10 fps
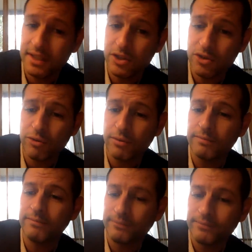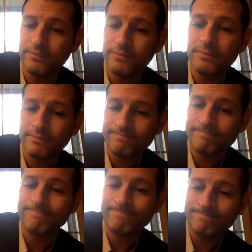It's true.
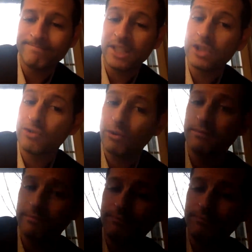It's true.